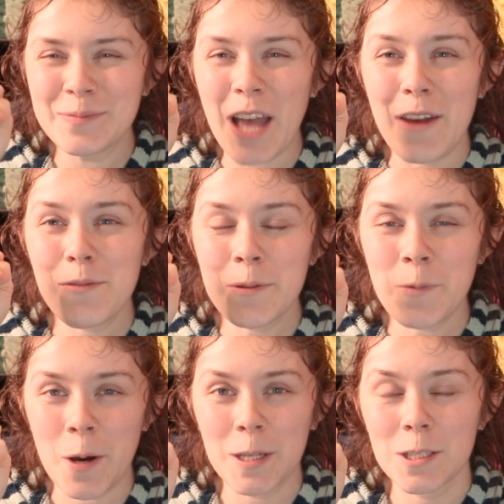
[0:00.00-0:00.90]
I've been
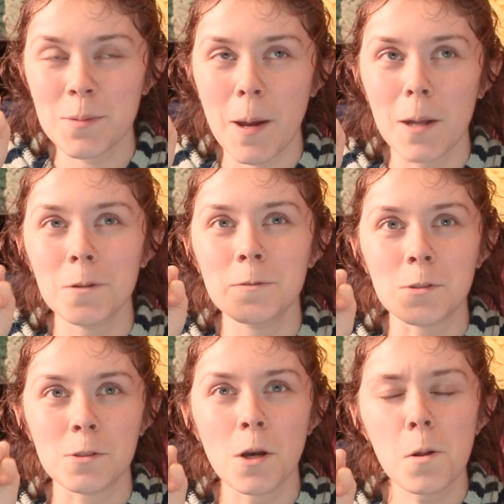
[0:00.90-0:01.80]
wanting this pattern
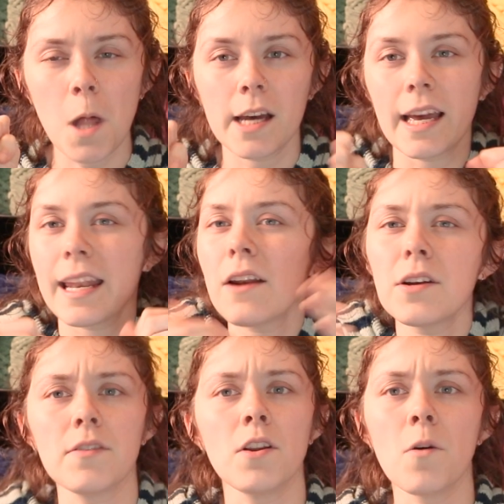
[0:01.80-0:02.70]
for so long, and I
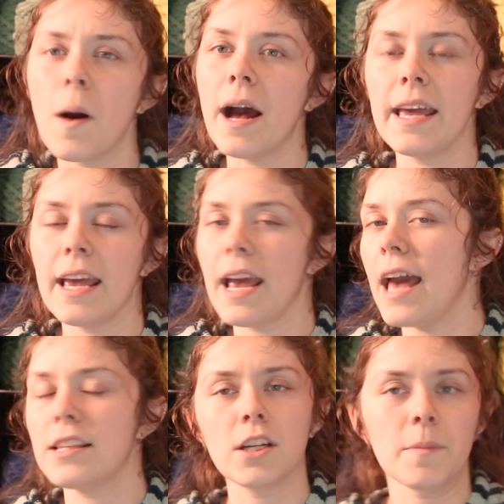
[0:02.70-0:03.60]
don't even know why
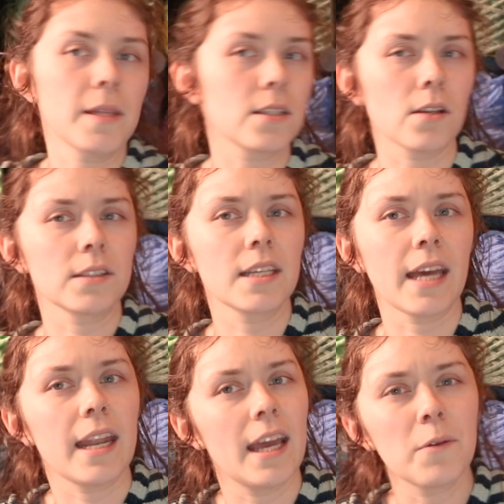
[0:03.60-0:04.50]
it took me this long to
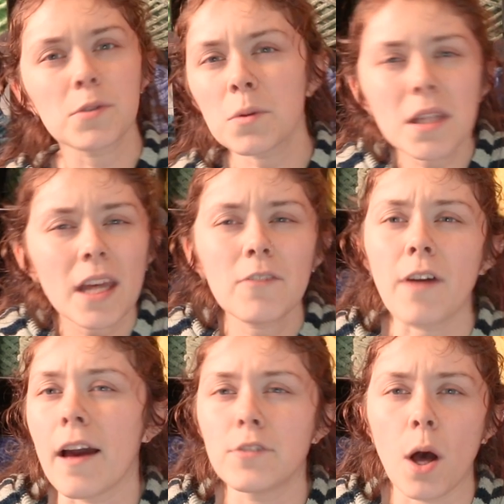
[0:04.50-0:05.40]
get it. It was only like
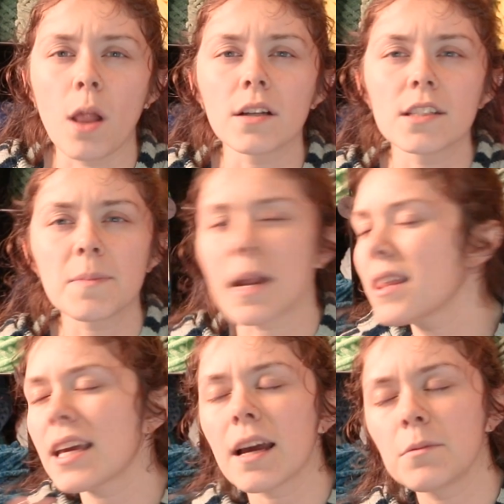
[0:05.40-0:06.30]
$5, but I
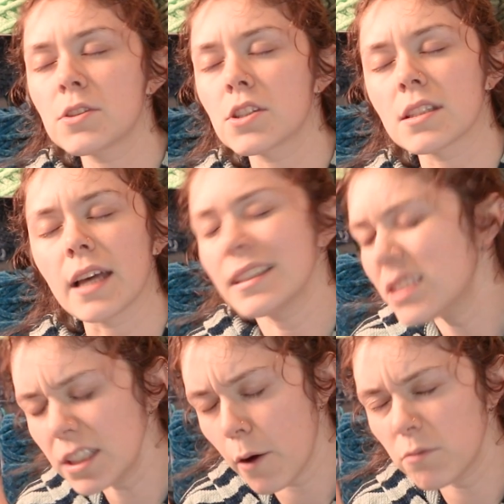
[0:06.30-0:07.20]
think I was just
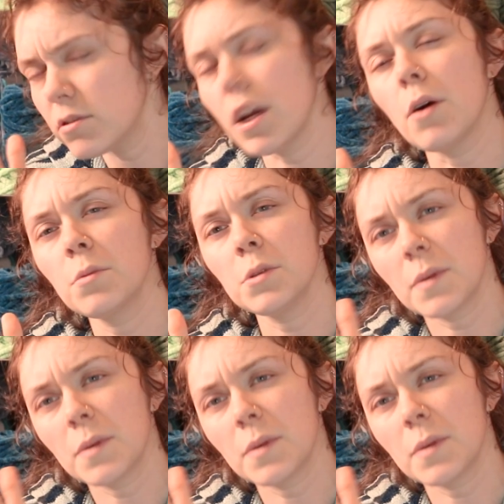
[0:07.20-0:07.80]
like, no, you